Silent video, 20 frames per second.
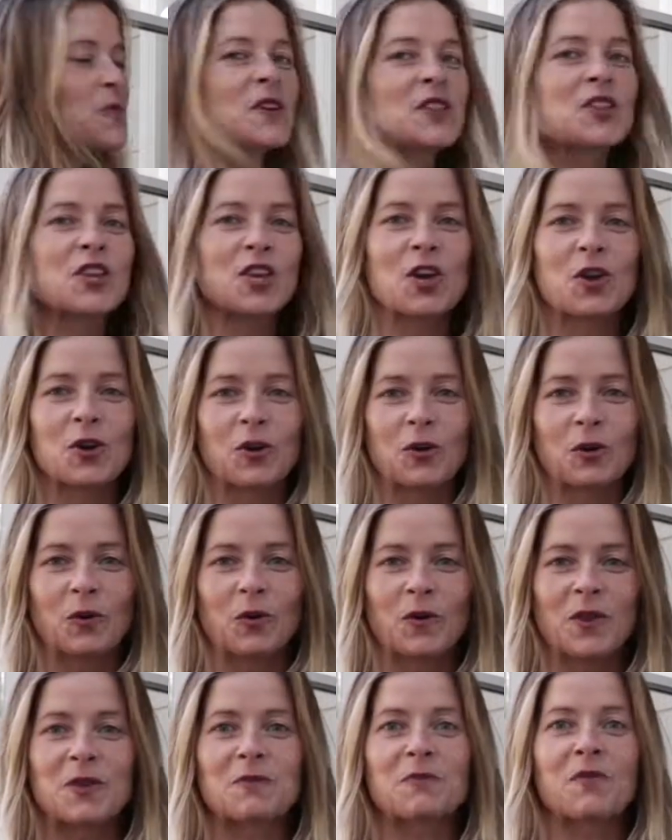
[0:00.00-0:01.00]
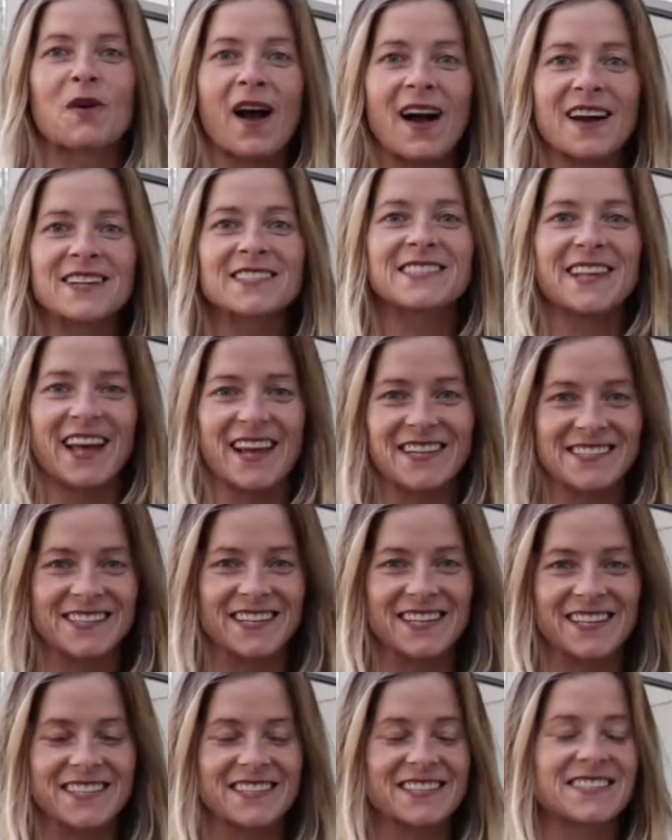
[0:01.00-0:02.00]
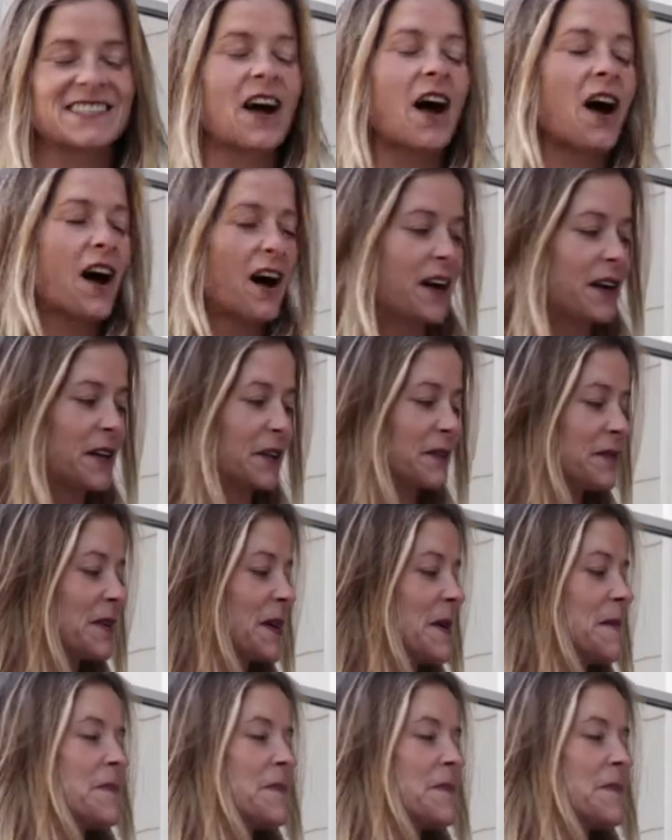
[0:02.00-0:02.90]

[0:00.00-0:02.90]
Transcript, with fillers: with you the processes of